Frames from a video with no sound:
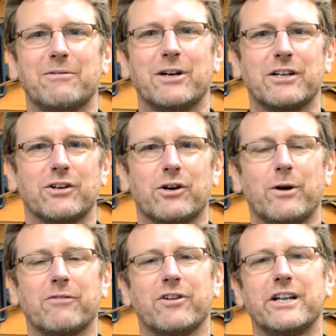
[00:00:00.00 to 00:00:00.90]
we're going to do a
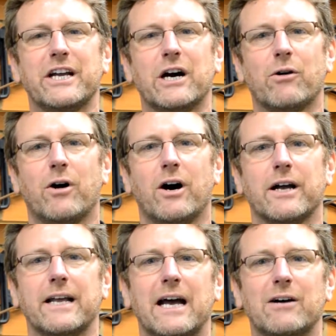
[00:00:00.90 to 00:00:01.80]
quick video
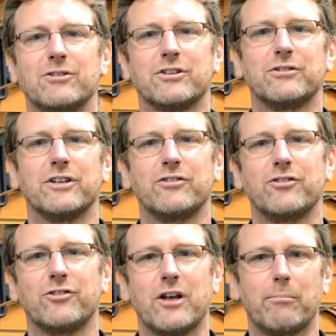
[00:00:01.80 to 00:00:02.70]
on how to
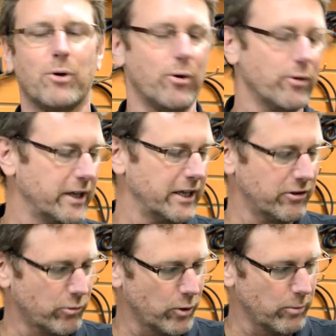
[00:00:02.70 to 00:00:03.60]
disassemble the
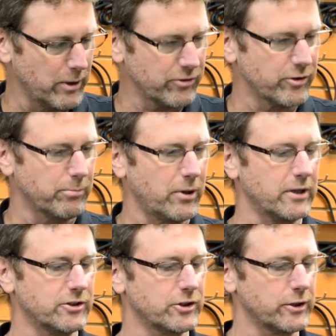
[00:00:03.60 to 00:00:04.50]
Squirrel Buster
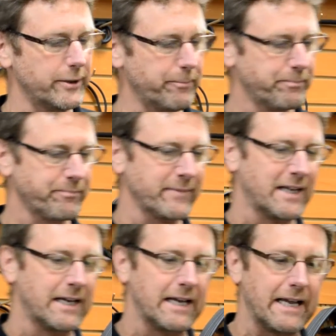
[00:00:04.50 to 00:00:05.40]
Plus unit
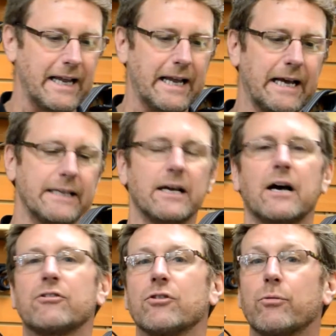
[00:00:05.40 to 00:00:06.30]
and
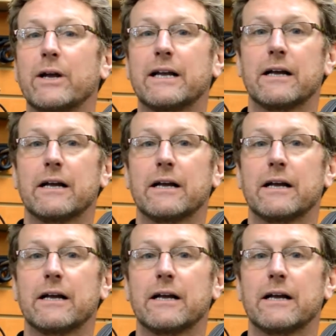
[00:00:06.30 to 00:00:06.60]
so we can